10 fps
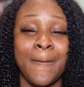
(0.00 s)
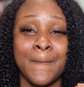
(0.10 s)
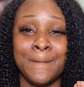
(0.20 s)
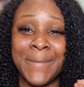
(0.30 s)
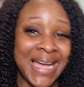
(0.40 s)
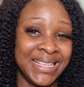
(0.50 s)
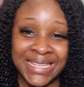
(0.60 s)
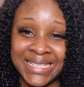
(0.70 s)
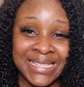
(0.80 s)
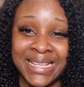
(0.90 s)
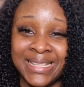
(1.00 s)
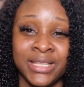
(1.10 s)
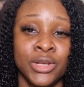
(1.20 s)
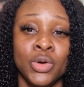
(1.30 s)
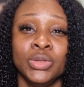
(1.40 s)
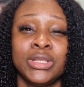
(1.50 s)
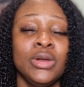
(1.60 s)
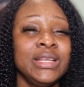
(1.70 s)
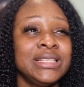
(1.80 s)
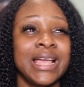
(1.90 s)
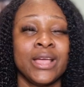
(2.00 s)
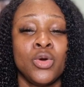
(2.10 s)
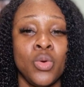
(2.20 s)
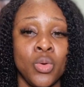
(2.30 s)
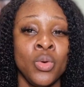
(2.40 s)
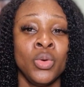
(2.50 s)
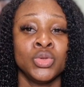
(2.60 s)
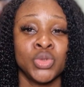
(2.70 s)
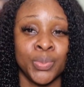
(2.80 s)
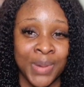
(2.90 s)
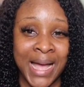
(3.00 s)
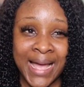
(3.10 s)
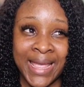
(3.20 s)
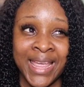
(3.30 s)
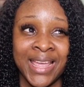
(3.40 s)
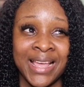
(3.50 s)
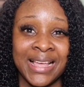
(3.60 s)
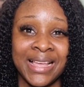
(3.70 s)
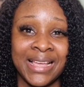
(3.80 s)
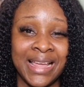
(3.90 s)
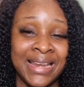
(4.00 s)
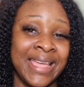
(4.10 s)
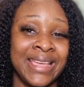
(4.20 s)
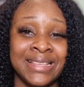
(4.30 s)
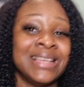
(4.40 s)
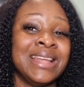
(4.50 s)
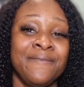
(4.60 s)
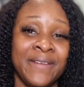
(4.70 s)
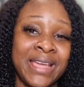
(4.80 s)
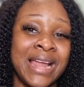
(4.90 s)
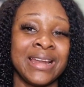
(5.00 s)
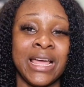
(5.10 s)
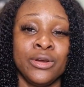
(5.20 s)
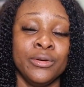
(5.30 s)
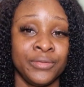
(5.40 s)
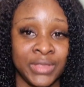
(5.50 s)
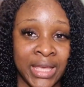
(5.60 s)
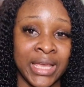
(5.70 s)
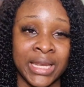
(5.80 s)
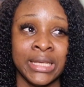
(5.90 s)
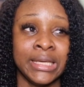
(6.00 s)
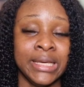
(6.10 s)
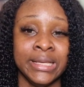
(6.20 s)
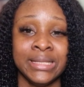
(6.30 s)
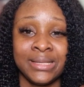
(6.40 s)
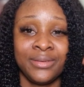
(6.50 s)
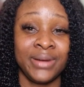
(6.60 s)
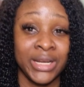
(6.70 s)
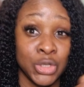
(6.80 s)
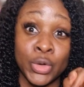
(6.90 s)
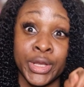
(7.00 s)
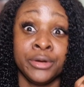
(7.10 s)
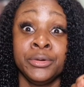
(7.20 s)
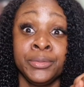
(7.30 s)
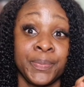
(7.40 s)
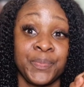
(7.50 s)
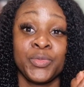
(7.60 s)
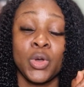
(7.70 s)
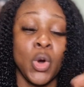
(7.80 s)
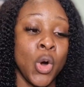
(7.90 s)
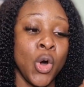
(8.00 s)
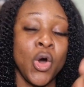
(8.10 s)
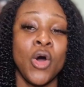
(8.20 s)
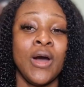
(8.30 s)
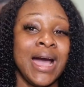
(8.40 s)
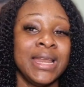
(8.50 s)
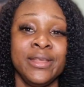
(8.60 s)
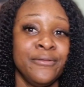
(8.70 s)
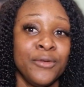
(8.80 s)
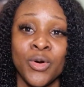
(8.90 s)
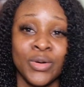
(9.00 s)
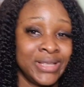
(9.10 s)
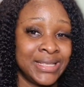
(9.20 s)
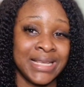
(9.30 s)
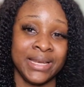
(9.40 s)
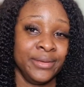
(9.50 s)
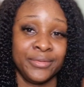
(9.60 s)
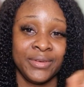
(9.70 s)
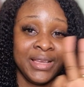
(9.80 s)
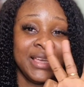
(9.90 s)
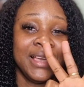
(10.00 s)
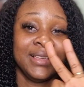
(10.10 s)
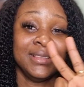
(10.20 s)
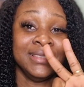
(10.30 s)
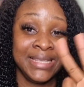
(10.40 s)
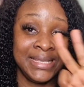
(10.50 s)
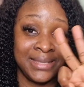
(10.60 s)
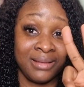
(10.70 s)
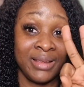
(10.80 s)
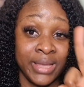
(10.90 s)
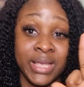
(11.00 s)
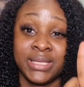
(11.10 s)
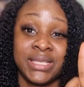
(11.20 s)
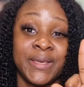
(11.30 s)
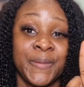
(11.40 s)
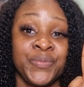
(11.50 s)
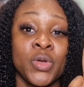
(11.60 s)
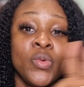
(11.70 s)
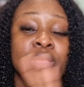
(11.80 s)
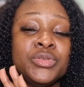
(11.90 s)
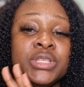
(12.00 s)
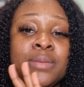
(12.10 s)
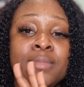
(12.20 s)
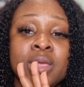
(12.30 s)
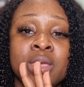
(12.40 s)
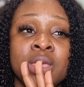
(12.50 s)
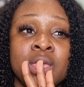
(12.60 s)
buy certain things. You know, the only thing I go to buy, like it's an African kind of thing, is red oil or oha leaf or ozeza leaf. These three things. When you see me